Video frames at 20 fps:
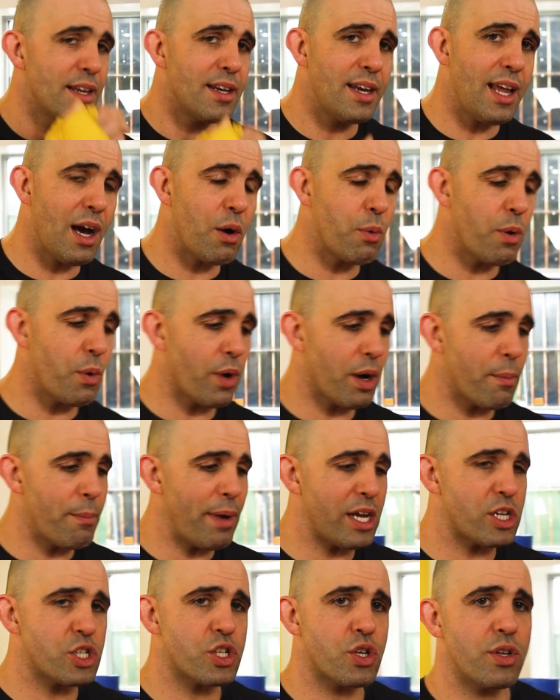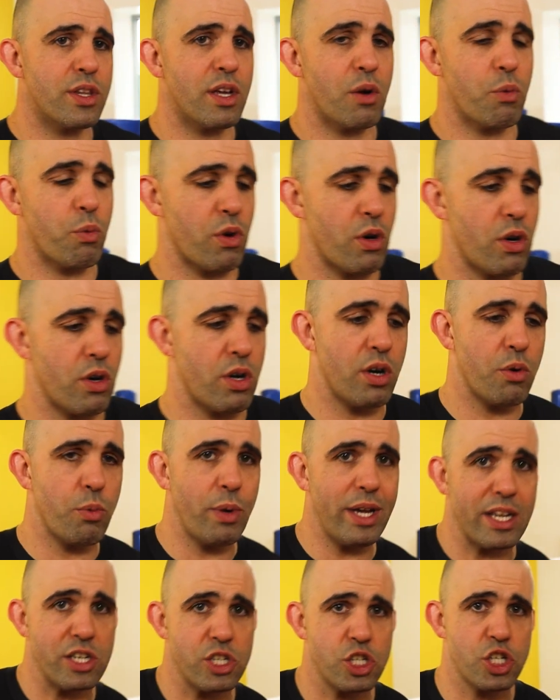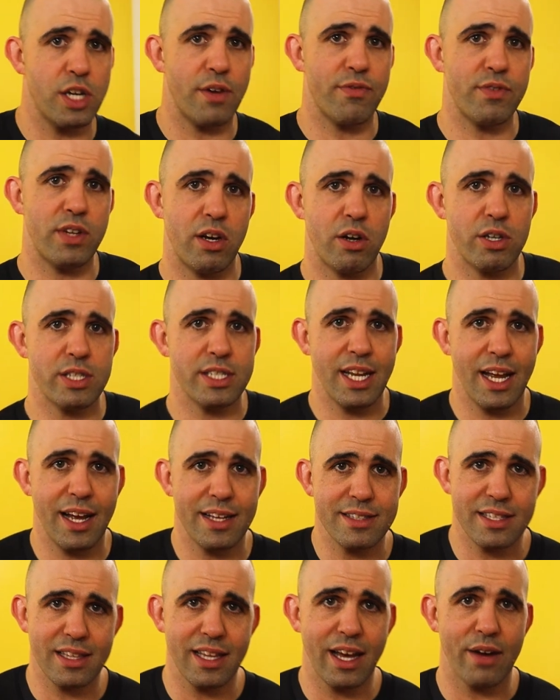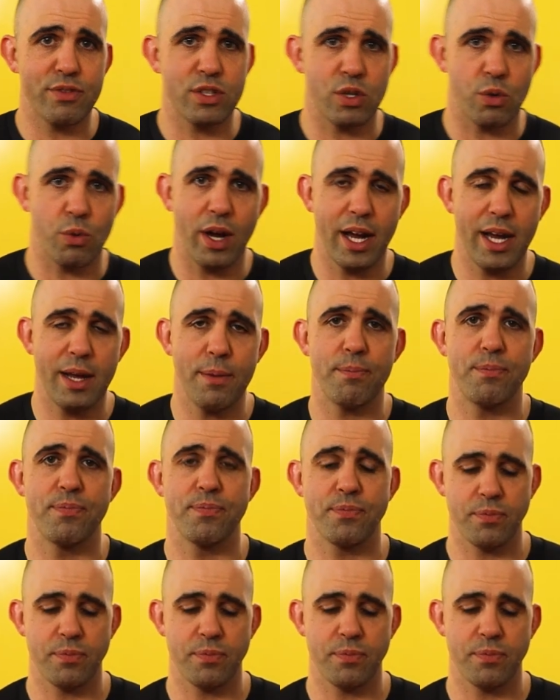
Now, we wanna make sure that we can shift in our stance left to right.